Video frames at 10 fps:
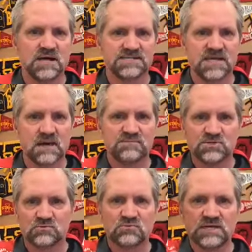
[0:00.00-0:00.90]
attempt
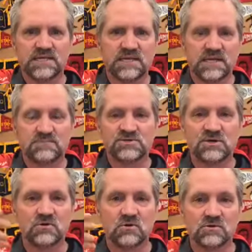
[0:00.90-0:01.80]
to really get up to
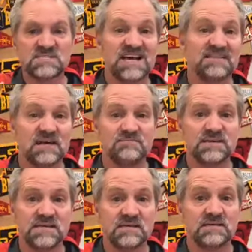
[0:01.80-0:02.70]
your goals and then
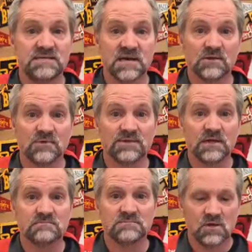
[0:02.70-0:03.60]
be done with
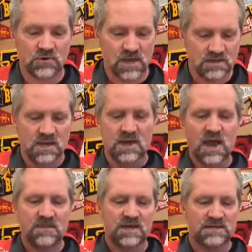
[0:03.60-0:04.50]
it. Okay?
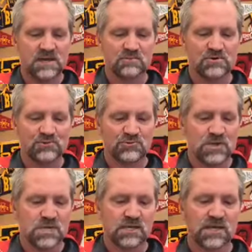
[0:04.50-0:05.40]
And then number
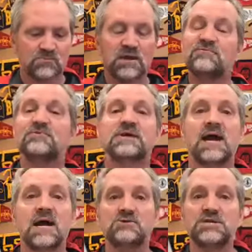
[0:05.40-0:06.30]
3, get ready for the
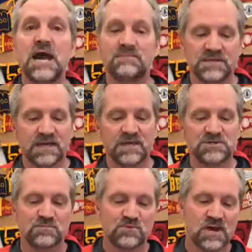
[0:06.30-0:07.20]
college
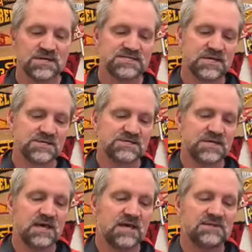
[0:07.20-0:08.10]
application process
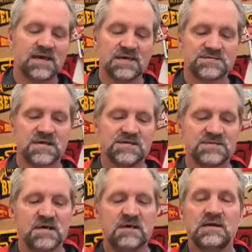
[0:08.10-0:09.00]
and the
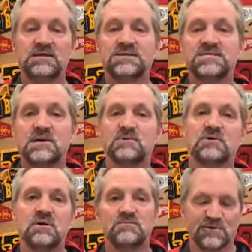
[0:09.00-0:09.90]
essays in the
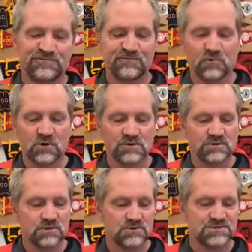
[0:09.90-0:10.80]
summer before
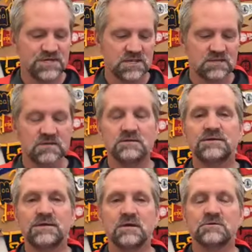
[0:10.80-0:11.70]
your senior
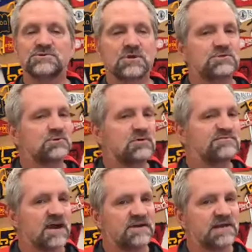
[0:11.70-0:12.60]
year. Start to
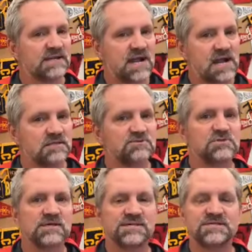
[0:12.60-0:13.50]
refine that college
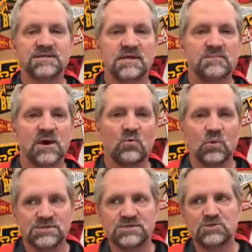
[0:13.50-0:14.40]
list. Think about
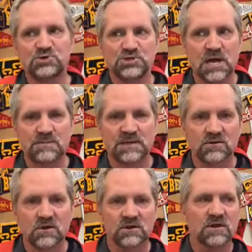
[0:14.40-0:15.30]
what's in your shopping
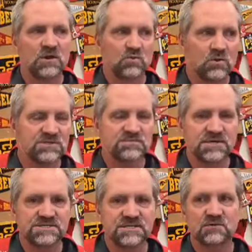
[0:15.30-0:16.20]
cart, what's
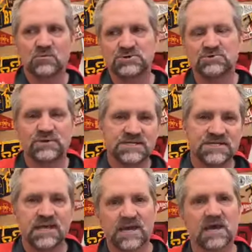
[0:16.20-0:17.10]
missing, what you want to
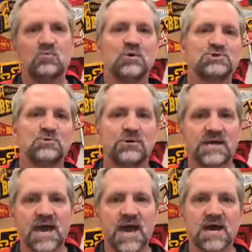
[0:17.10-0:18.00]
take out, what you want
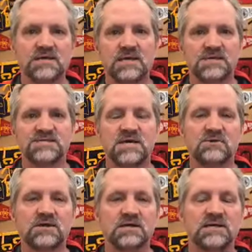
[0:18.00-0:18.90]
to add,
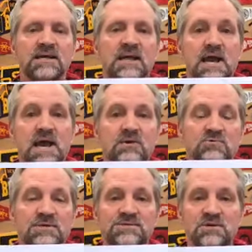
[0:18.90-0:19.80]
etc. And
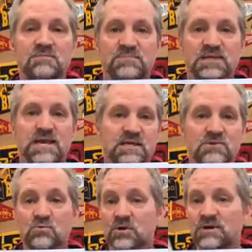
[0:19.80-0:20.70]
really start planning
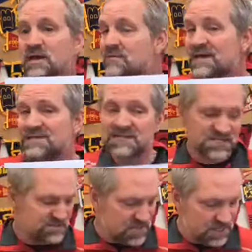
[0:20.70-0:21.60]
the work. And that
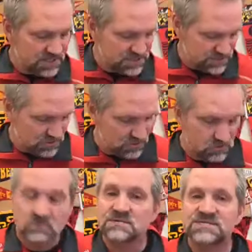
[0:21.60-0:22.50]
leads me
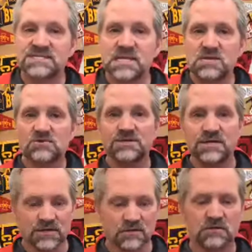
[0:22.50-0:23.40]
into senior
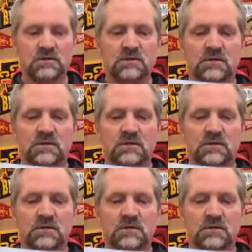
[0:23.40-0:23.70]
year,